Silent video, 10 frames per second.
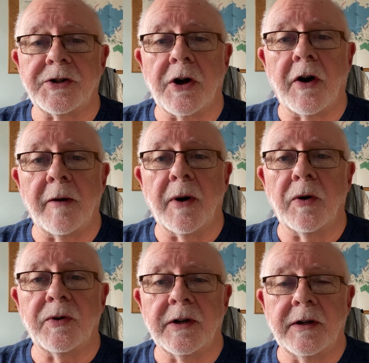HRI
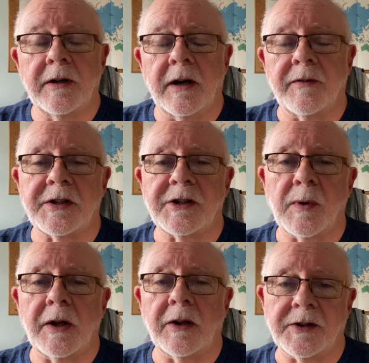mode, and this
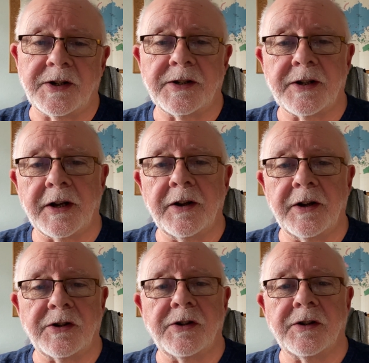is where licensing
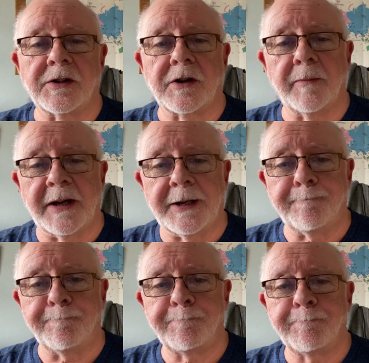conditions come
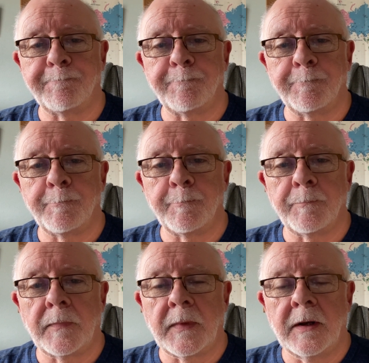in.
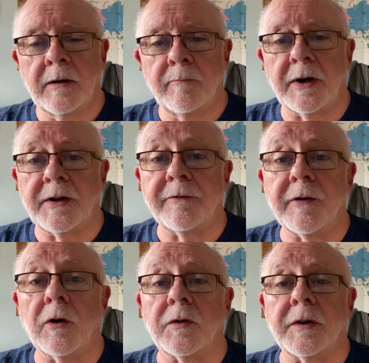By
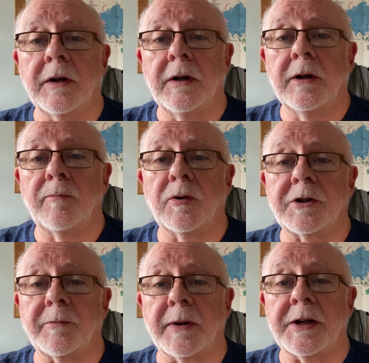default,
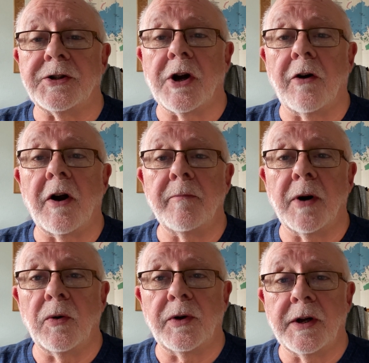portable
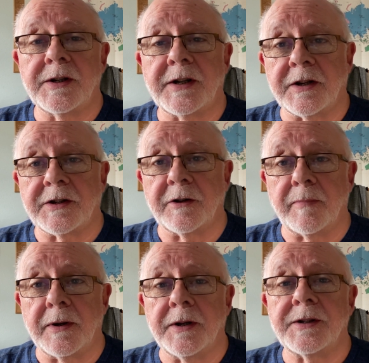HRI mode sets
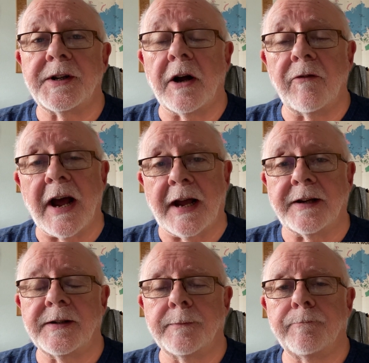up as
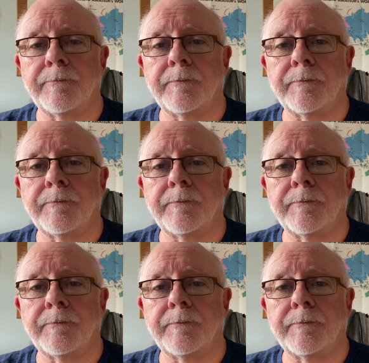direct.